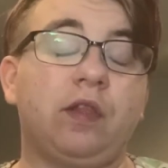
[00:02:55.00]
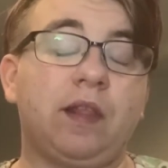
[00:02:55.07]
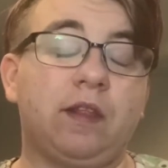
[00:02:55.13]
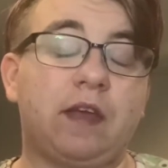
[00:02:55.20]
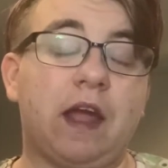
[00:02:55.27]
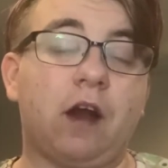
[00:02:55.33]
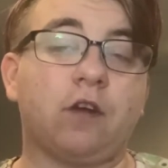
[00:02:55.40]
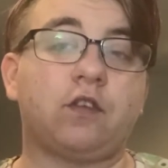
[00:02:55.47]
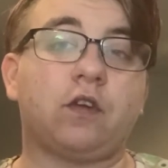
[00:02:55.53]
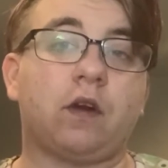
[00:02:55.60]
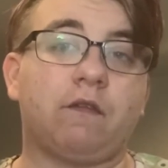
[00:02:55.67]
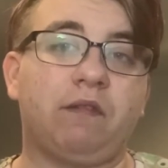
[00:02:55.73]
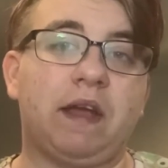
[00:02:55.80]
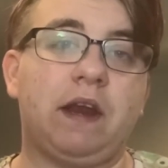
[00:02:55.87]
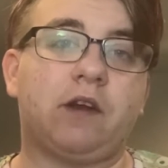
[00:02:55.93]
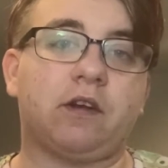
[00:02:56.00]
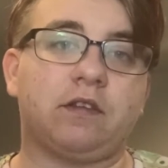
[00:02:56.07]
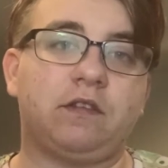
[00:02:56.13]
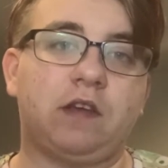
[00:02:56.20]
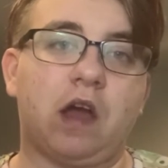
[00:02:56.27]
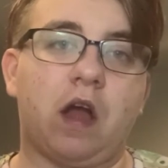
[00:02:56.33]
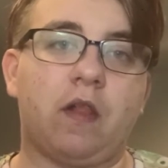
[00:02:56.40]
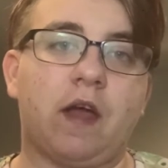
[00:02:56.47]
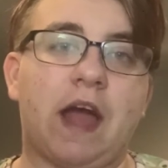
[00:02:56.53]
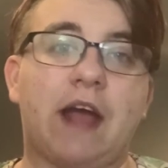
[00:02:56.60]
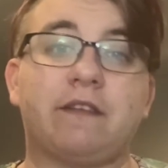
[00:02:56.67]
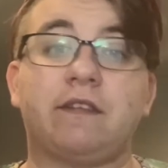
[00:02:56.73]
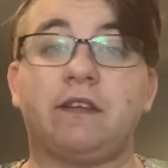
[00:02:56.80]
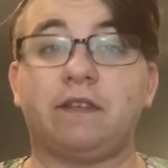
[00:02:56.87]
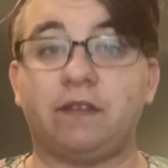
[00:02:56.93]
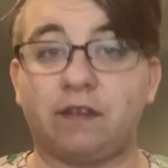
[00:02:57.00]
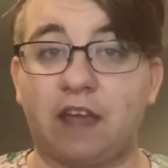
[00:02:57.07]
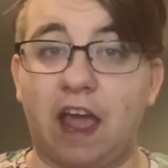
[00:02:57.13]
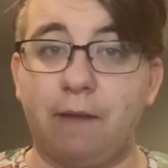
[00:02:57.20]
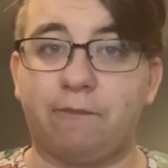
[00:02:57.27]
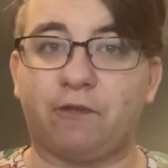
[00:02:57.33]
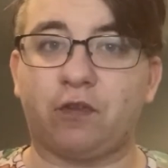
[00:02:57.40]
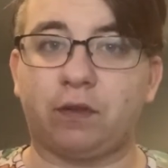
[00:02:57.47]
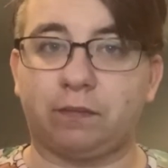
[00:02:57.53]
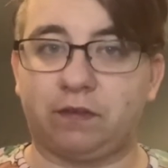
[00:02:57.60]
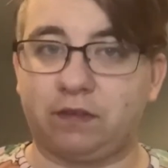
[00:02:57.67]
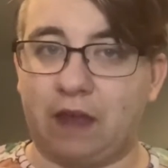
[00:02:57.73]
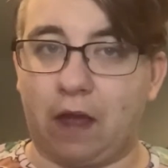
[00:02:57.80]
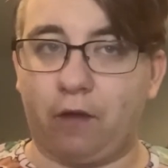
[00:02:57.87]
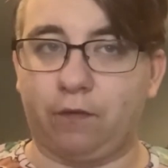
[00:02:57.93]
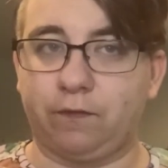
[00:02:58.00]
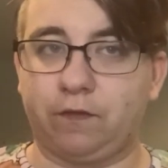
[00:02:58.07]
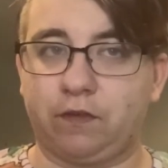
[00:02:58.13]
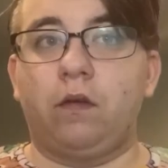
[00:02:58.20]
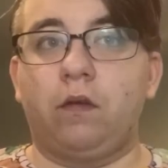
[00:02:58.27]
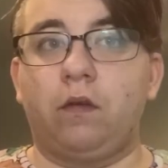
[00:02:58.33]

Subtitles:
character of Lady Christiala as an escape for themselves.